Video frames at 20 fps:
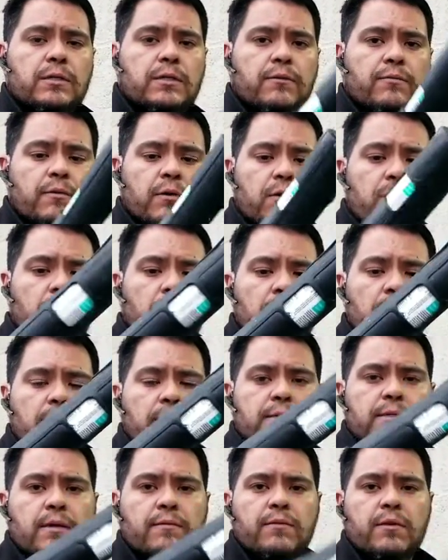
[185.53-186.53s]
Different caulk
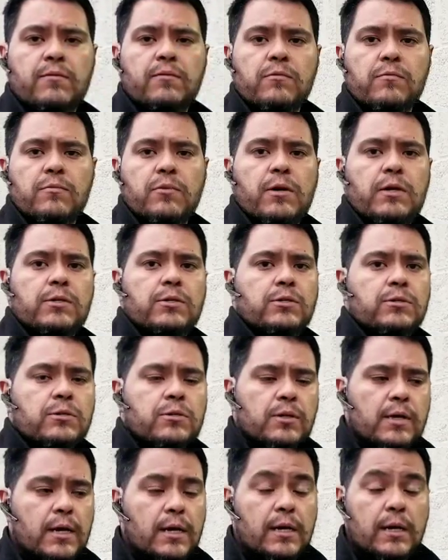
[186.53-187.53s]
guns have different pressure. You
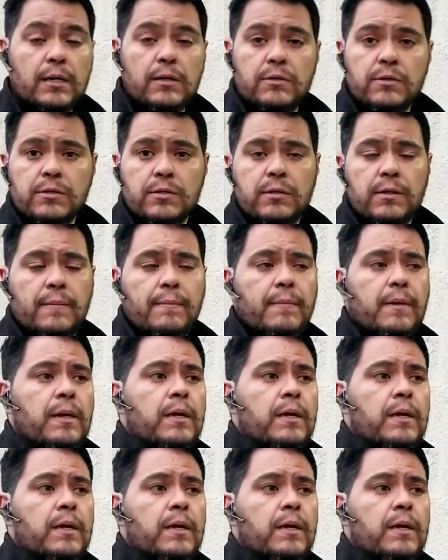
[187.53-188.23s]
got to get used to them.